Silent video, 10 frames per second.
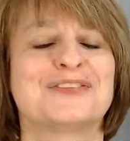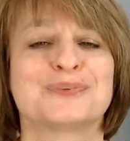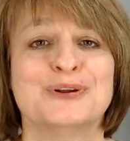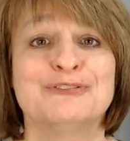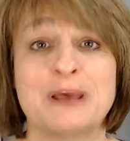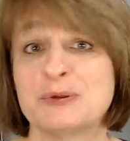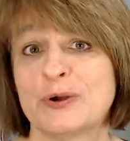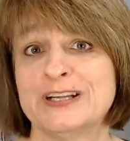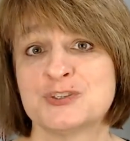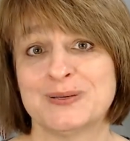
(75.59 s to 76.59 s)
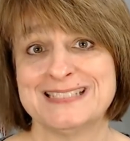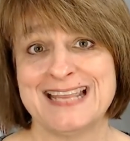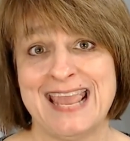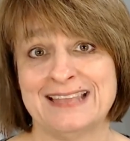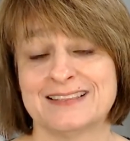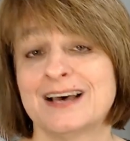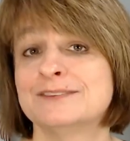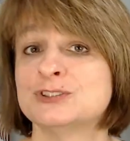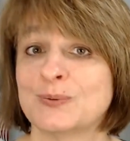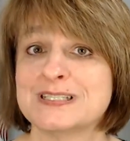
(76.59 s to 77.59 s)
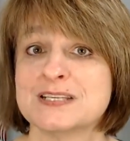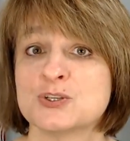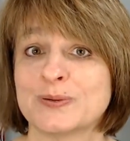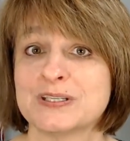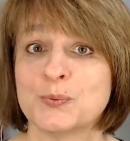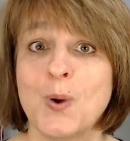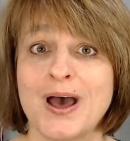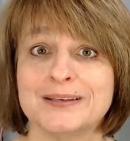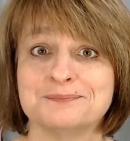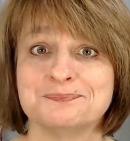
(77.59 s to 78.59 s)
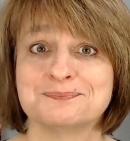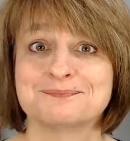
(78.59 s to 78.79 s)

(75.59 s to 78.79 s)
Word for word: through February 28th of 2021.